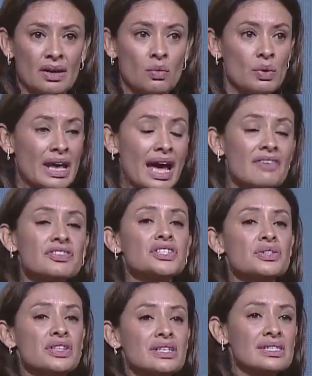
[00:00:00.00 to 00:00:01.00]
We have to
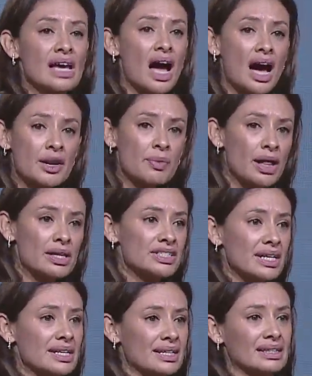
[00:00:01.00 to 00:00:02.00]
do this
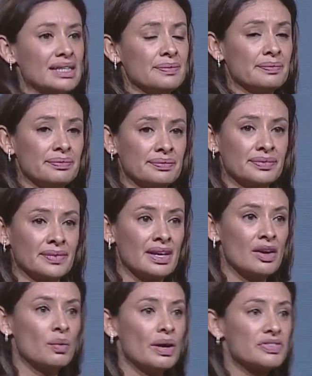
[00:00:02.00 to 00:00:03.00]
unapologetically.
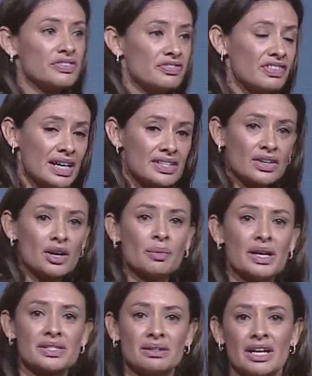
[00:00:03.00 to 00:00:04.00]
We have to flex our
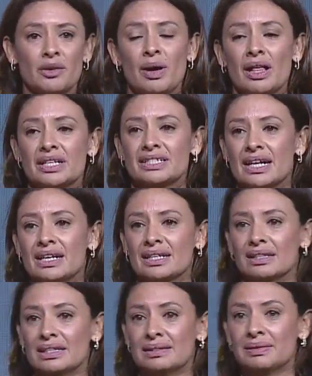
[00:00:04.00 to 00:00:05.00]
muscle
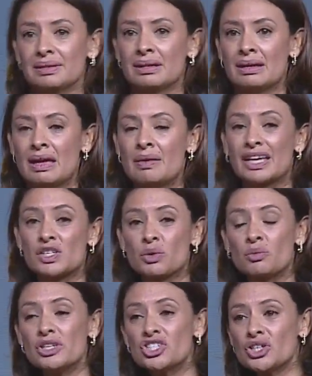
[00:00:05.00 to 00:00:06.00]
unapologetically, because
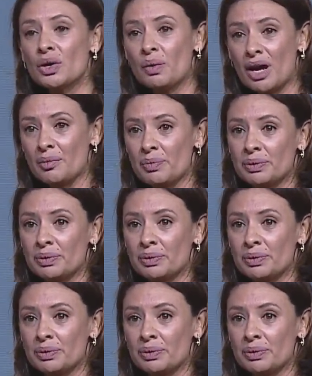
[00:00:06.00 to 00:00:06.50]
when we show up,